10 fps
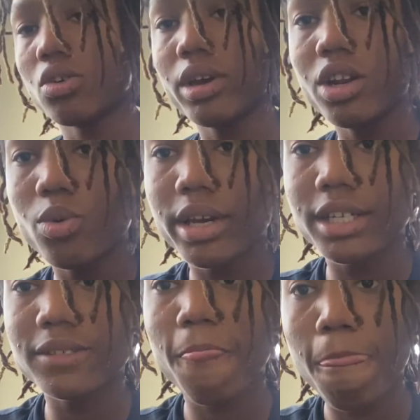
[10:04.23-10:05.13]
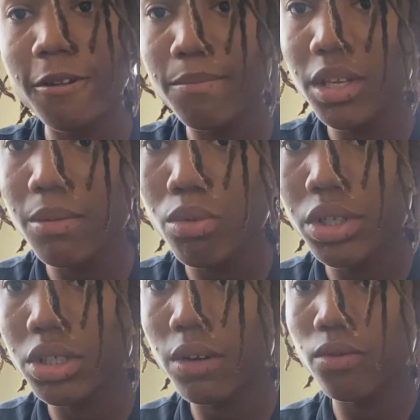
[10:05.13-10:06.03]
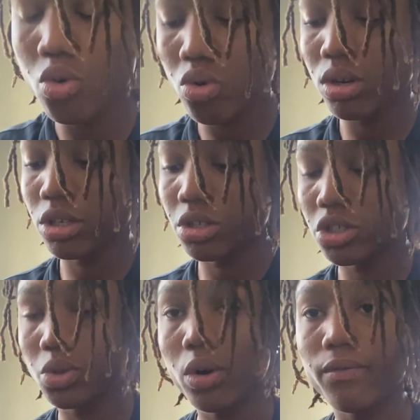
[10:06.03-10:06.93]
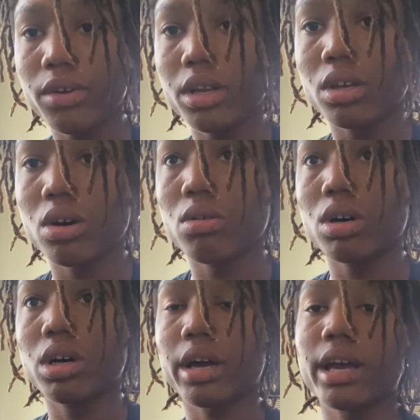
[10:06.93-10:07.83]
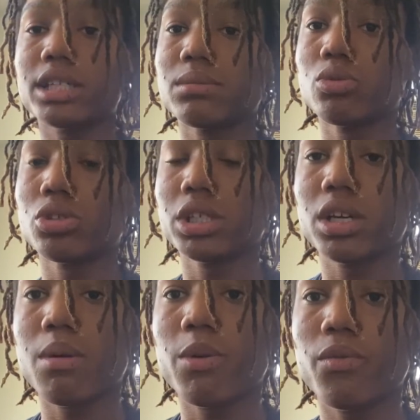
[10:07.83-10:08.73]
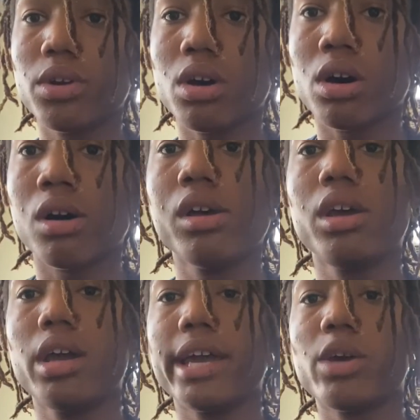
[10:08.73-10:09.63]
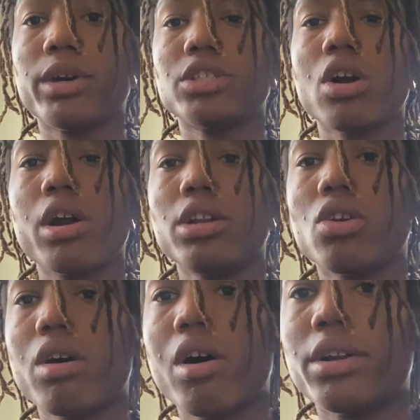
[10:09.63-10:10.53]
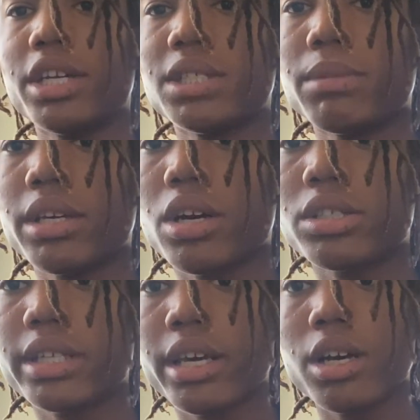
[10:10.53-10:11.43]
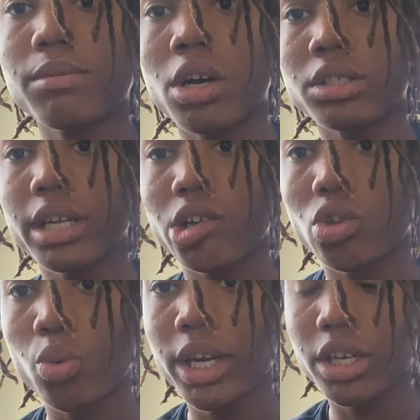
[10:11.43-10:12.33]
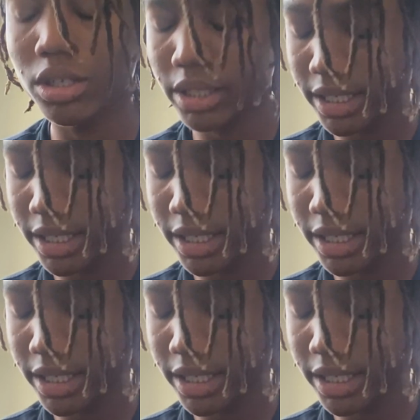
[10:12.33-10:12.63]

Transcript: anyways, it's been your boy Sir Fuqua. Short video. I got some more shit coming for y'all. Anyways, you already know how it is, man. Y'all stay up, y'all stay out the way, y'all stay